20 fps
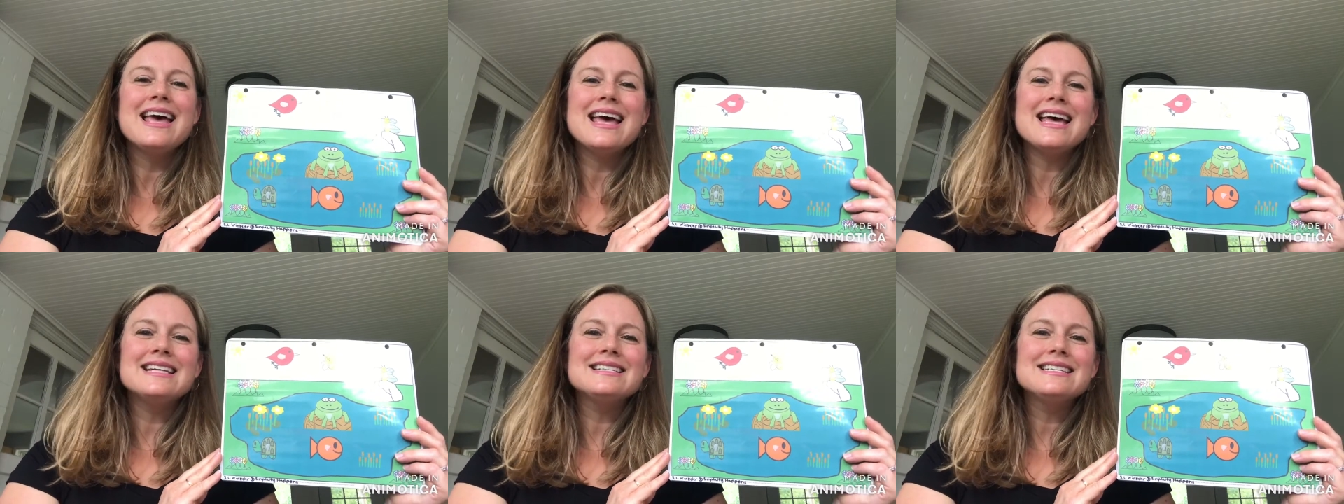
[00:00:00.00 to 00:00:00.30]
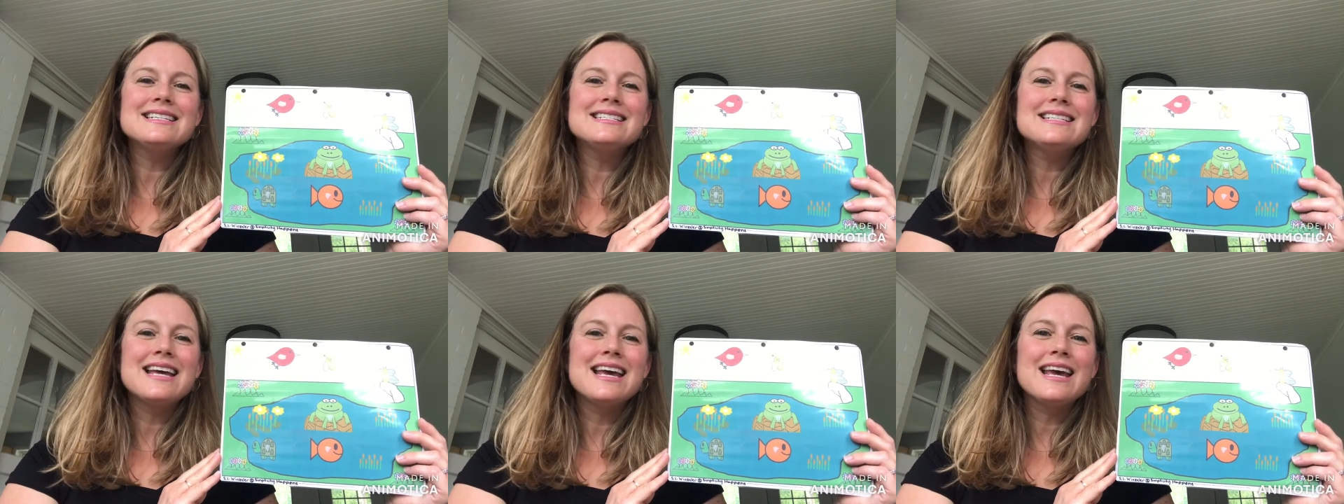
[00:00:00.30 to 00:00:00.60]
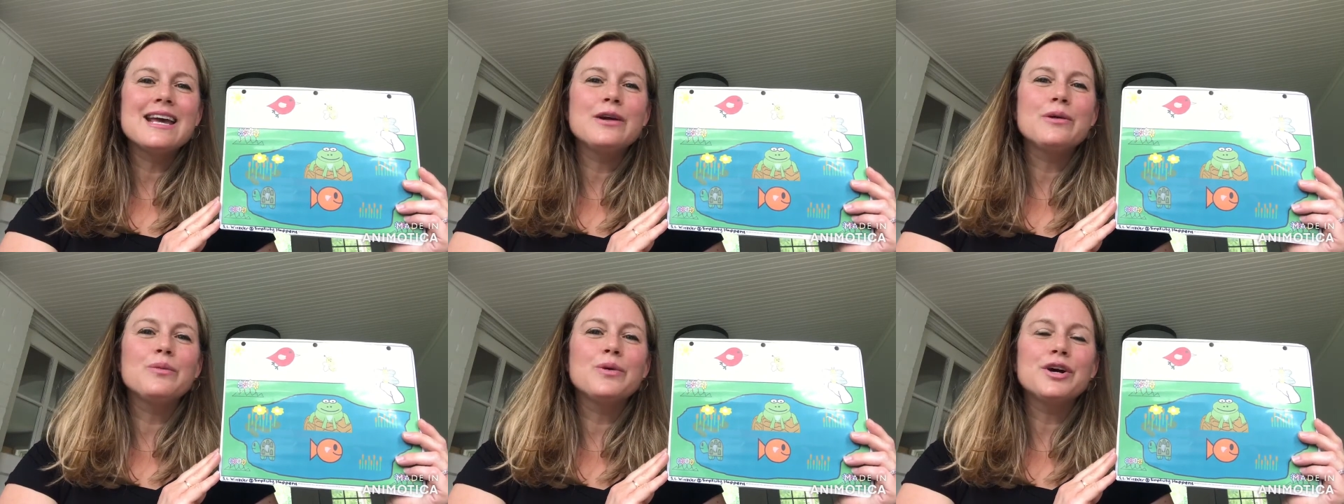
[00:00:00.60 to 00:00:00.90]
and
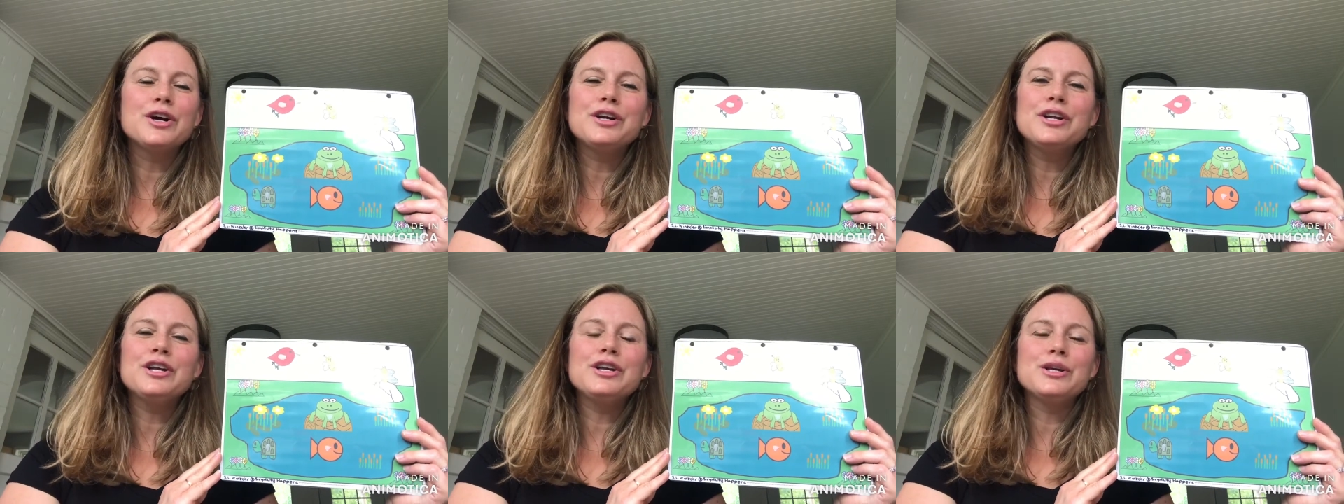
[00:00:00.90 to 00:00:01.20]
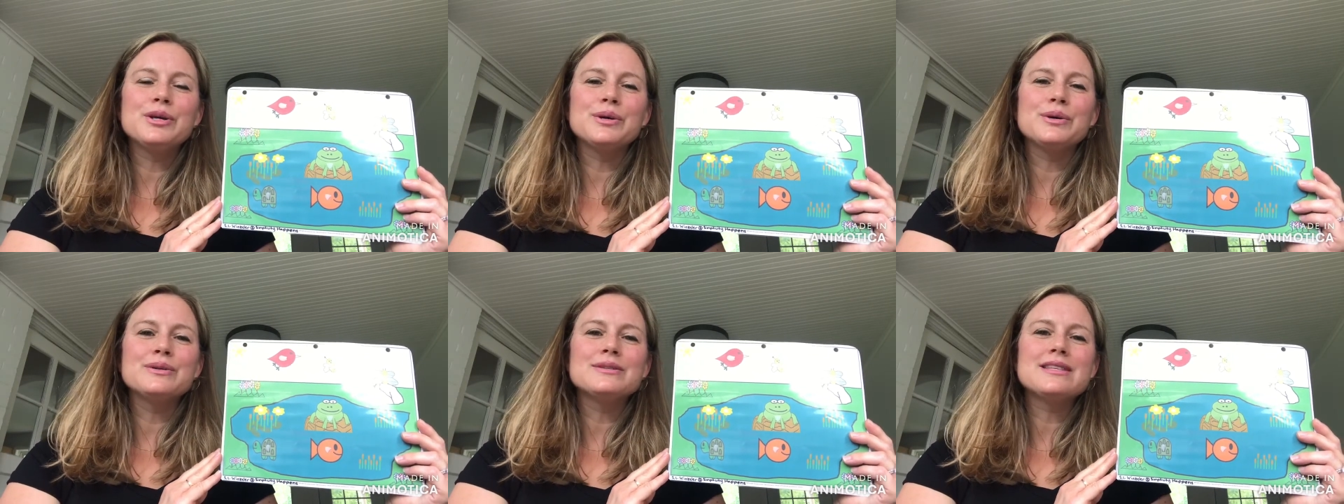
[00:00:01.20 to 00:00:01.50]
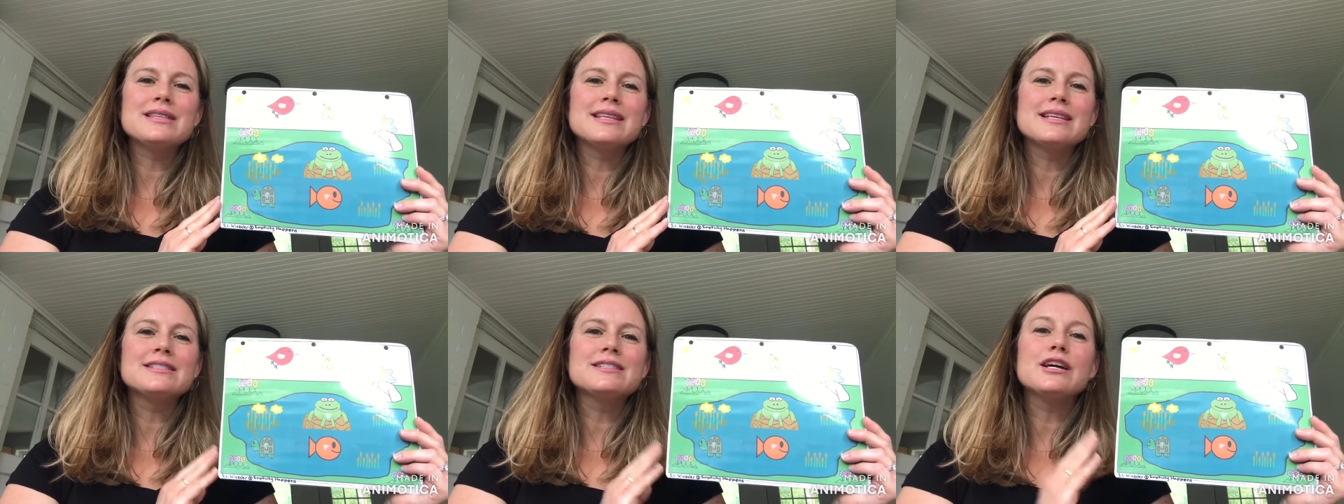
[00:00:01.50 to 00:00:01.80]
today we're going to
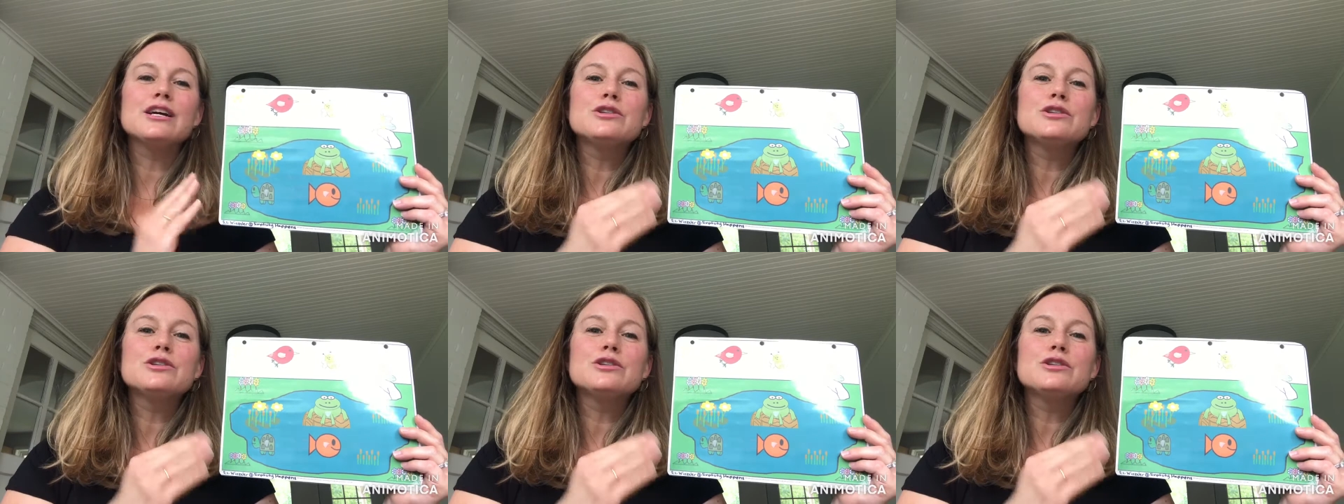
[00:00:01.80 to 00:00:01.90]
use this